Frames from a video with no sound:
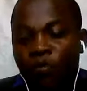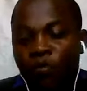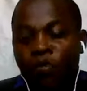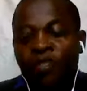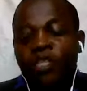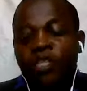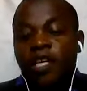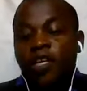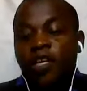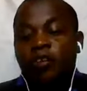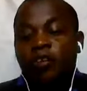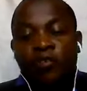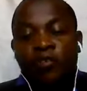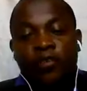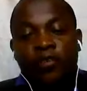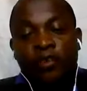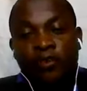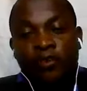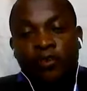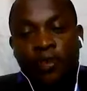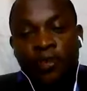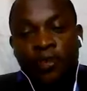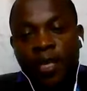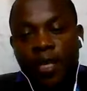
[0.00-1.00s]
I want to hear your
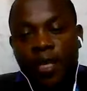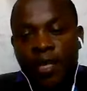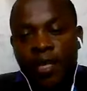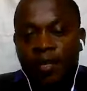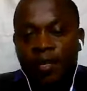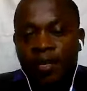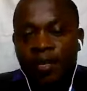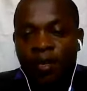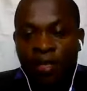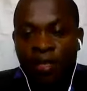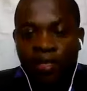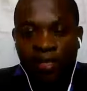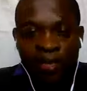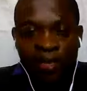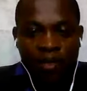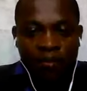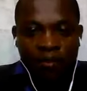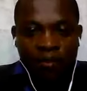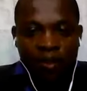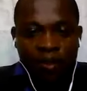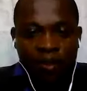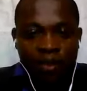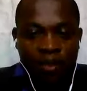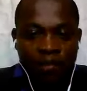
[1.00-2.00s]
thoughts. Let's
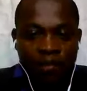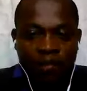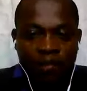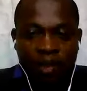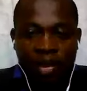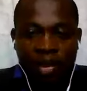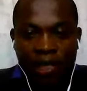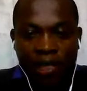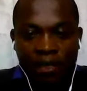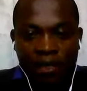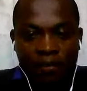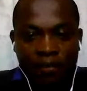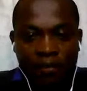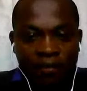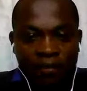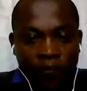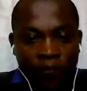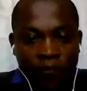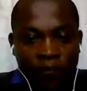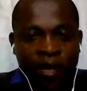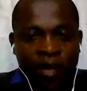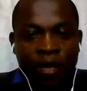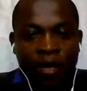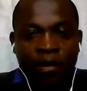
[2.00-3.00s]
keep this interactive.